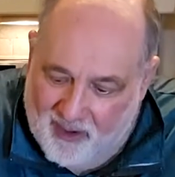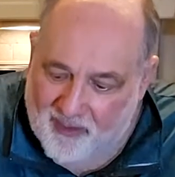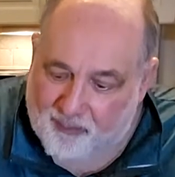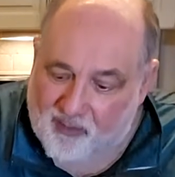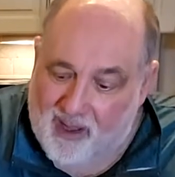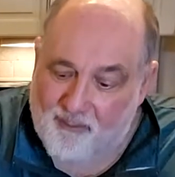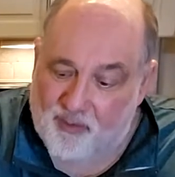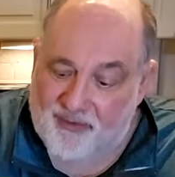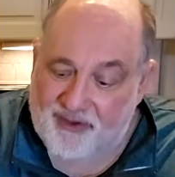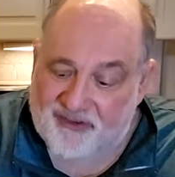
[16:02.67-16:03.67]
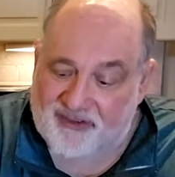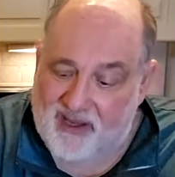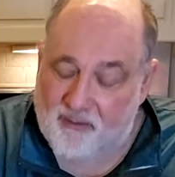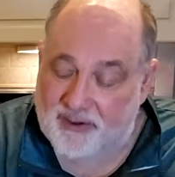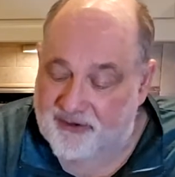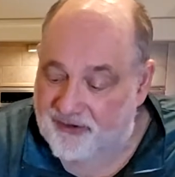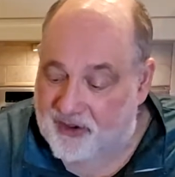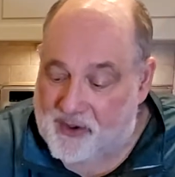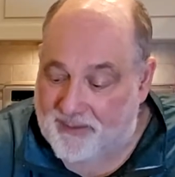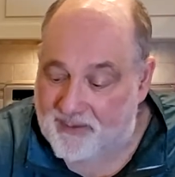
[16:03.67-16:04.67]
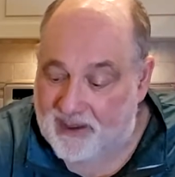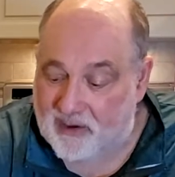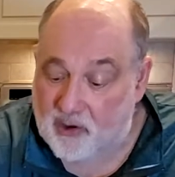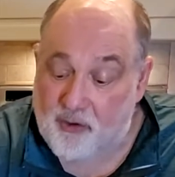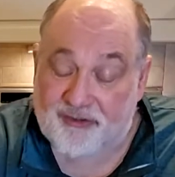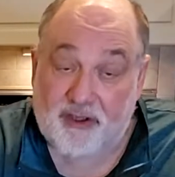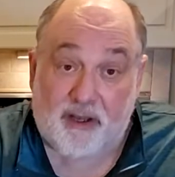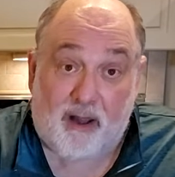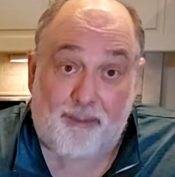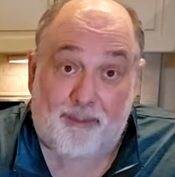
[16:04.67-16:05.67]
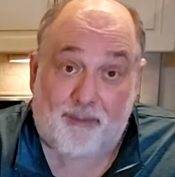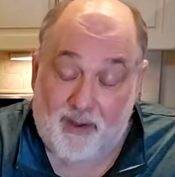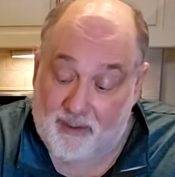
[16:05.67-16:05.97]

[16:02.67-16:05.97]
The problem with this sandwich is going to be closing it up